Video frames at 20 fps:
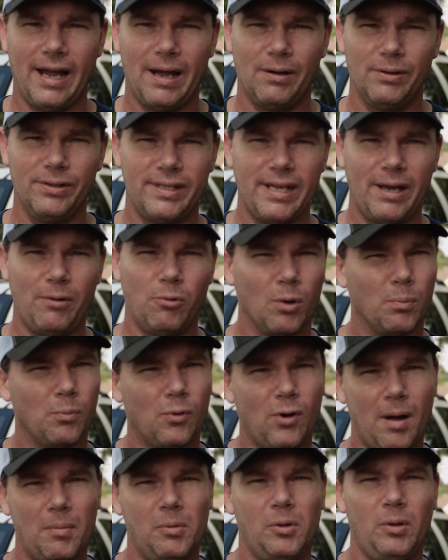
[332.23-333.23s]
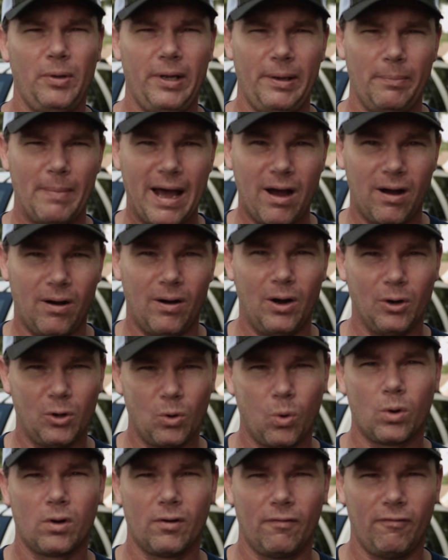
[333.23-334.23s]
I would say we're probably about a
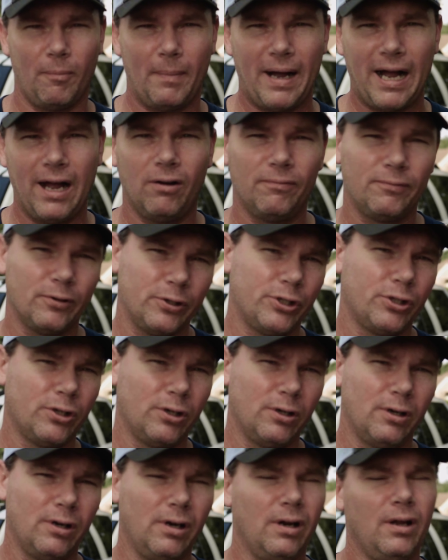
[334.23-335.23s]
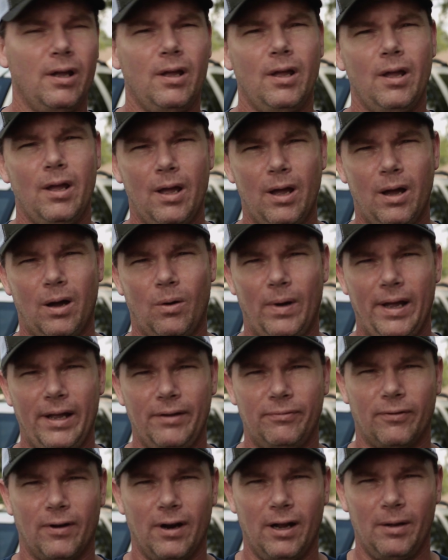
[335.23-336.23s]
quarter of a mile for sure away
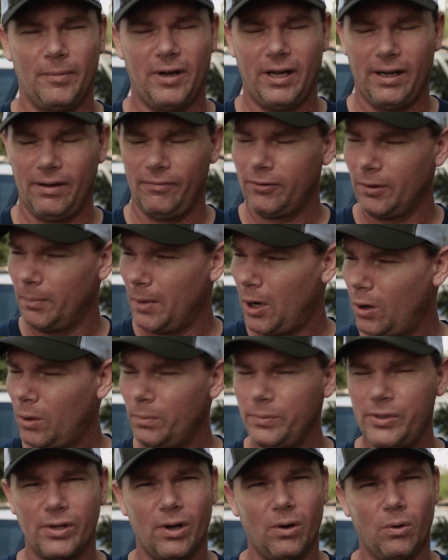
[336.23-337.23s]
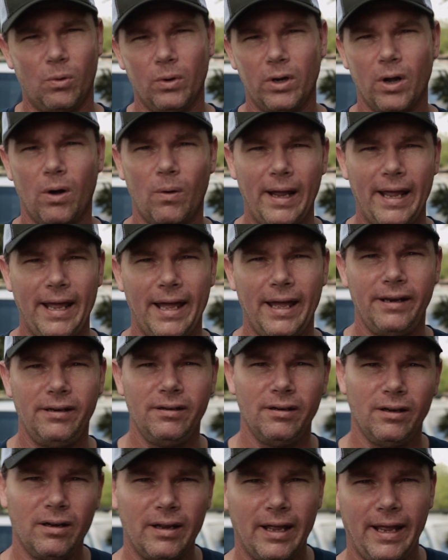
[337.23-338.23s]
from home, so we'll go ahead
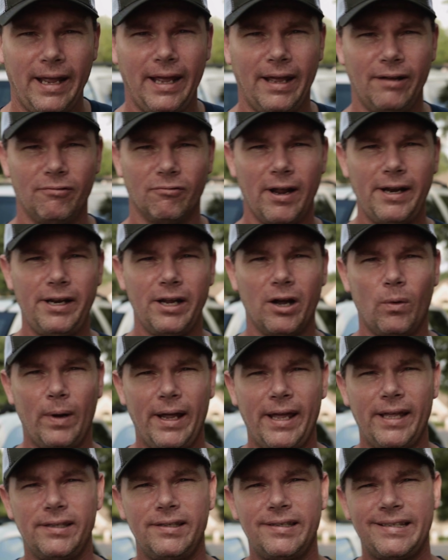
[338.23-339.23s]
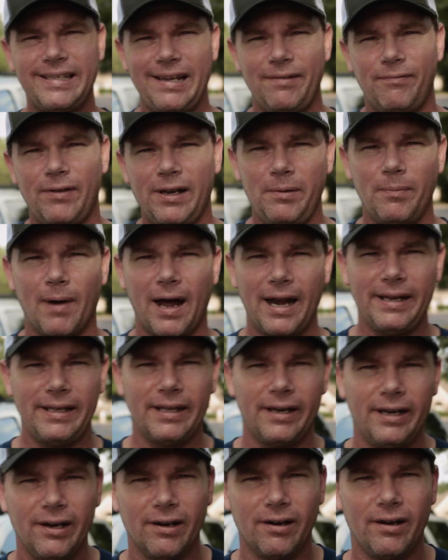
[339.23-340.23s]
and radio in, see if anybody
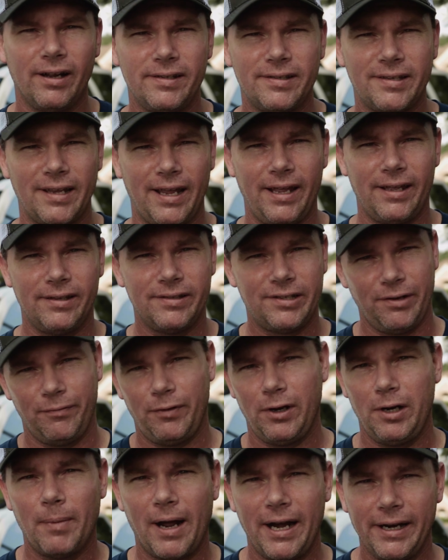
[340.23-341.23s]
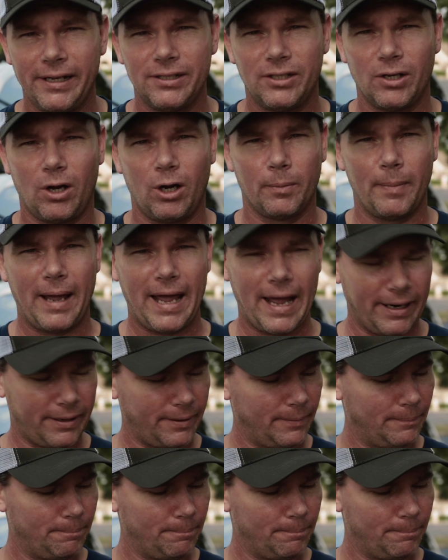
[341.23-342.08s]
can hear us and see if anybody can talk back.